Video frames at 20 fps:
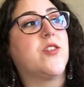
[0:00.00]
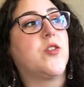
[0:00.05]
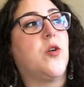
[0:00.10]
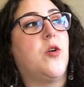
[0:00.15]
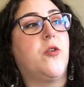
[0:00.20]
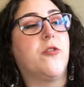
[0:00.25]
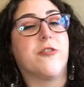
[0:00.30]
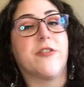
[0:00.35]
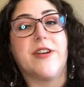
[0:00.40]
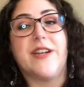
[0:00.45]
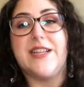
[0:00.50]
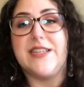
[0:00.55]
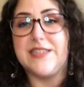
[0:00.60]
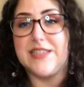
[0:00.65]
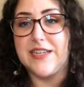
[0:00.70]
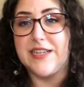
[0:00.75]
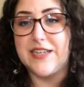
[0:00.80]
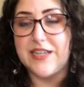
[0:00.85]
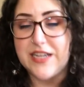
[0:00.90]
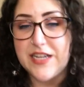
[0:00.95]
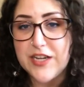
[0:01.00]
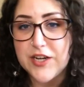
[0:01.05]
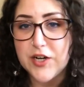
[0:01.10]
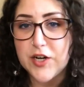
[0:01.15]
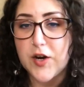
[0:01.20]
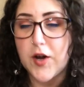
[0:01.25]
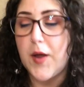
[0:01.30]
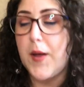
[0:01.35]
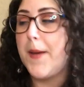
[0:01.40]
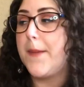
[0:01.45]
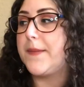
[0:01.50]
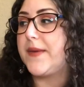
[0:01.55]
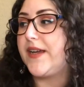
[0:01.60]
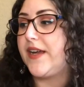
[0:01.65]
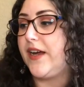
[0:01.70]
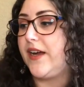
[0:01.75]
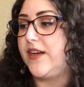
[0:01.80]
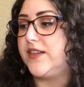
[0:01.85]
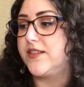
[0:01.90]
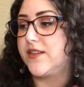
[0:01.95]
the colder it is in here
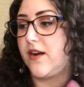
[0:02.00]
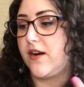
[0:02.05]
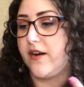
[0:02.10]
because